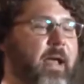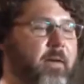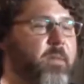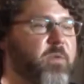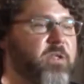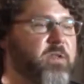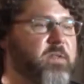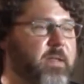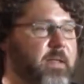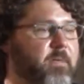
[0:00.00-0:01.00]
have images
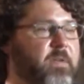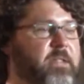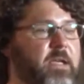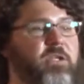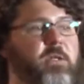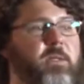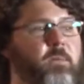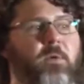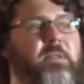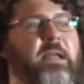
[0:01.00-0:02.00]
at the end of a session and they
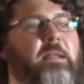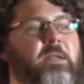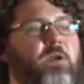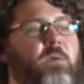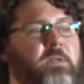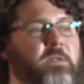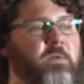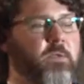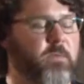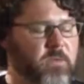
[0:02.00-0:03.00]
won't exactly know what to do
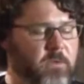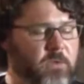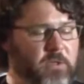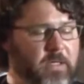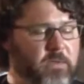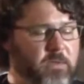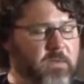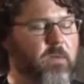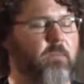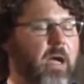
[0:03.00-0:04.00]
with them. So usually I do these
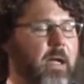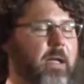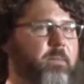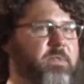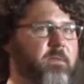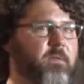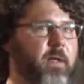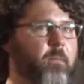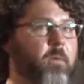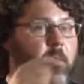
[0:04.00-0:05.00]
little mock-ups of
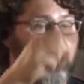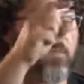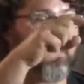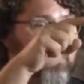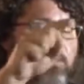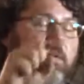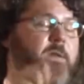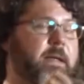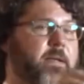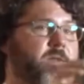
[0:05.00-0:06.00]
like, well, here's what it
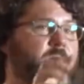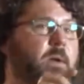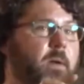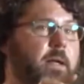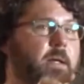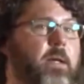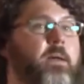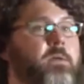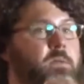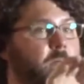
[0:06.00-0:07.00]
looks like as a Twitter icon, and
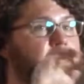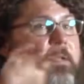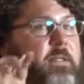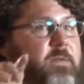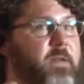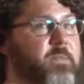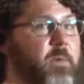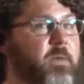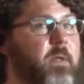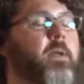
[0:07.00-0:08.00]
here's what it looks like as a
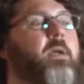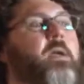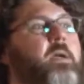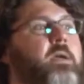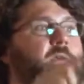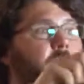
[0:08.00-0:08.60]
Facebook thing, and here's